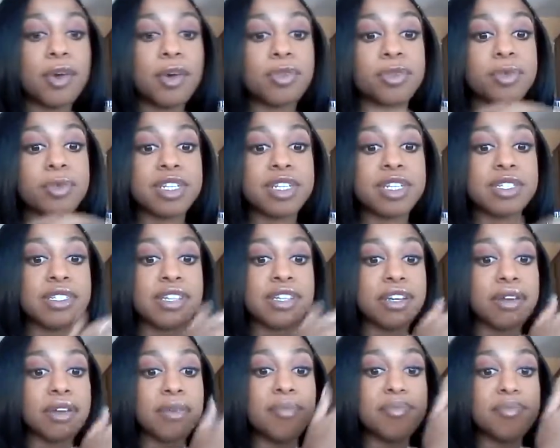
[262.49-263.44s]
through this
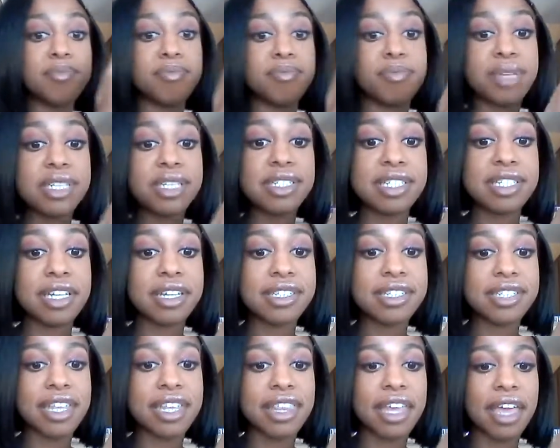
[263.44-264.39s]

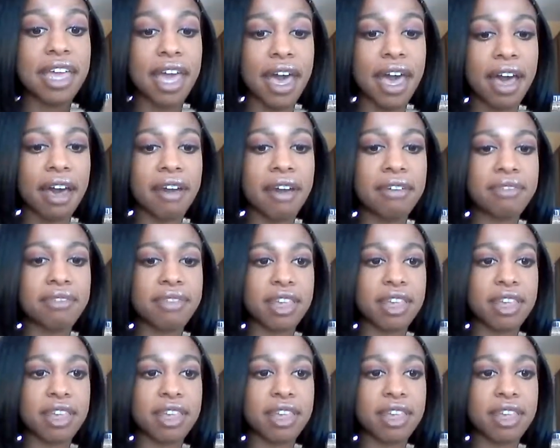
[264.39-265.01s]
business that they have,